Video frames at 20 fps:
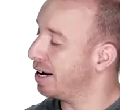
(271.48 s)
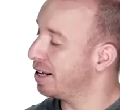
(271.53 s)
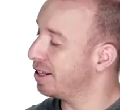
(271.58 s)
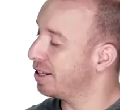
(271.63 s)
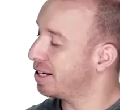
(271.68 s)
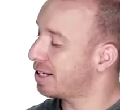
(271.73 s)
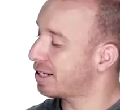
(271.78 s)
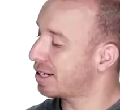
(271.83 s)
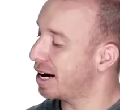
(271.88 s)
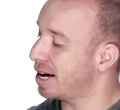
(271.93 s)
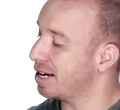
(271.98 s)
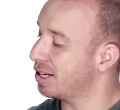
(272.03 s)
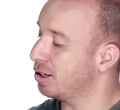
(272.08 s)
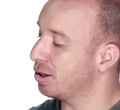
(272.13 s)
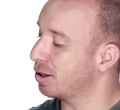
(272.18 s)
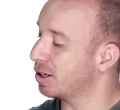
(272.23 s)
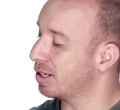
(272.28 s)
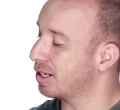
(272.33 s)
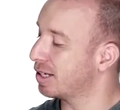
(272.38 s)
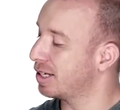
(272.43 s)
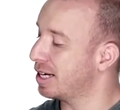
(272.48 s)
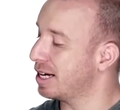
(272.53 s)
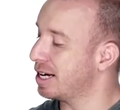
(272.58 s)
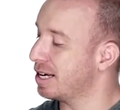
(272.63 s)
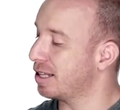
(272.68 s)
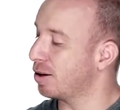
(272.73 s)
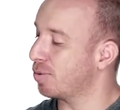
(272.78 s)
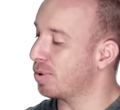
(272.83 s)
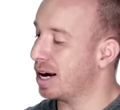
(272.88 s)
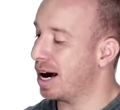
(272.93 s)
And in this case, you can
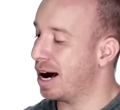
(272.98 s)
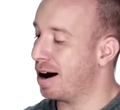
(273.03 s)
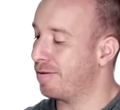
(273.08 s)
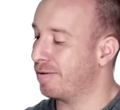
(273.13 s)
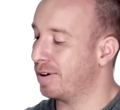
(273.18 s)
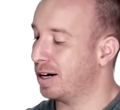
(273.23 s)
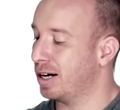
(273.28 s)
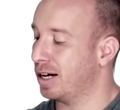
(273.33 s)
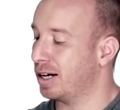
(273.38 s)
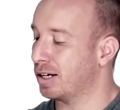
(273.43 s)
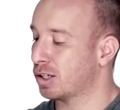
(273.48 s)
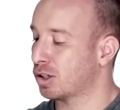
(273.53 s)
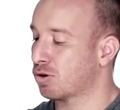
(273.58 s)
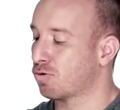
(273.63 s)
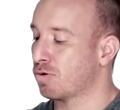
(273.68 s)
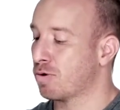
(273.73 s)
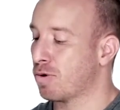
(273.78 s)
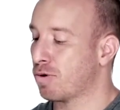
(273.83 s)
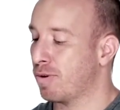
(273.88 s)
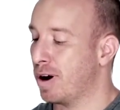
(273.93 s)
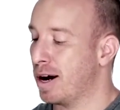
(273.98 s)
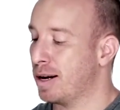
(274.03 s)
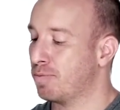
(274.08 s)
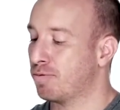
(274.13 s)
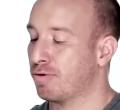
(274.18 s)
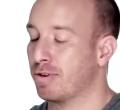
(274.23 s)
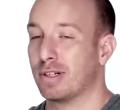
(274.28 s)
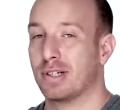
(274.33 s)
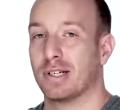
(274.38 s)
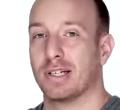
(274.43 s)
see that we have a screw thread
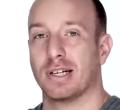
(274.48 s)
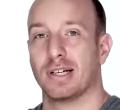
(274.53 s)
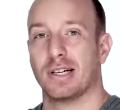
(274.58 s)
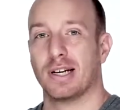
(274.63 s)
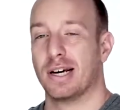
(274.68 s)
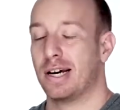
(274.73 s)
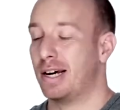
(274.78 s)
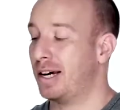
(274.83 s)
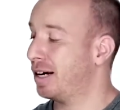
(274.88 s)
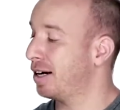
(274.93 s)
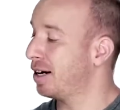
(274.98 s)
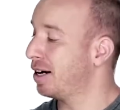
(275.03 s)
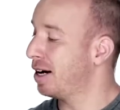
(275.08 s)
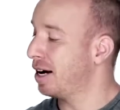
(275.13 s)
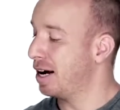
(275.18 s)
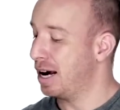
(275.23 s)
printed in here.